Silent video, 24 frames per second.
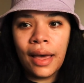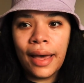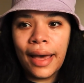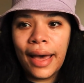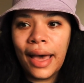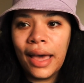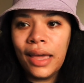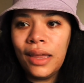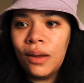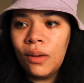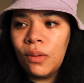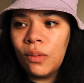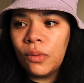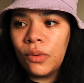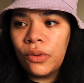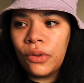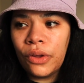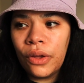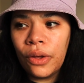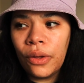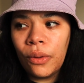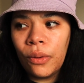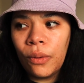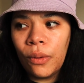I don't
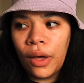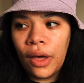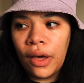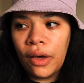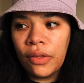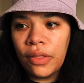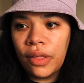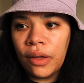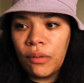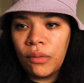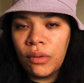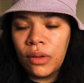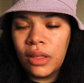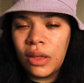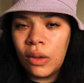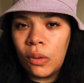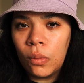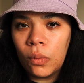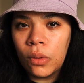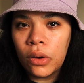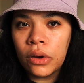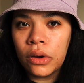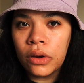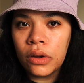know how that really
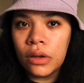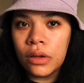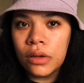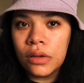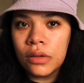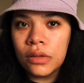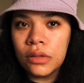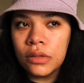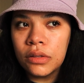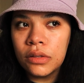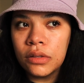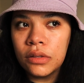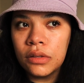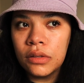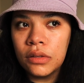works.